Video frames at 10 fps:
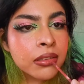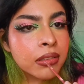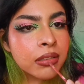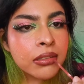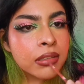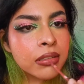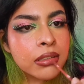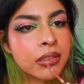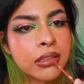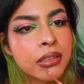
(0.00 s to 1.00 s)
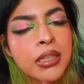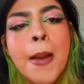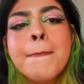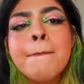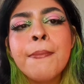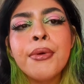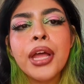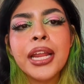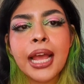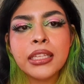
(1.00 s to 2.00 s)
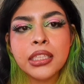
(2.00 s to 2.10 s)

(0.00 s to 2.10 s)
it's not low, it's medium coverage. I like